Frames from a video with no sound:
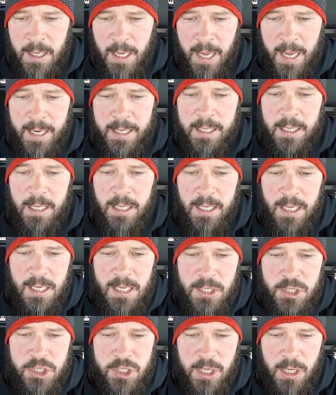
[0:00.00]
and
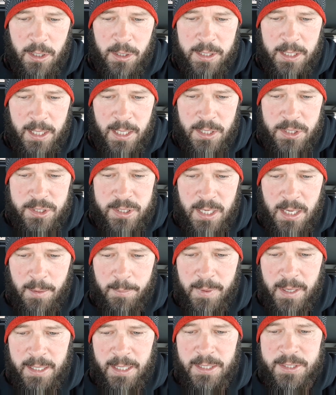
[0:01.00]
he shall cast
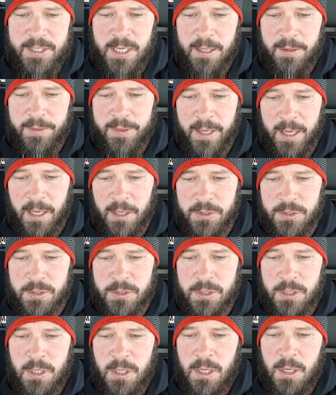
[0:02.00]
down many ten
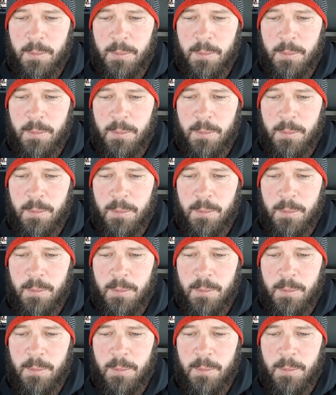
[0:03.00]
thousands,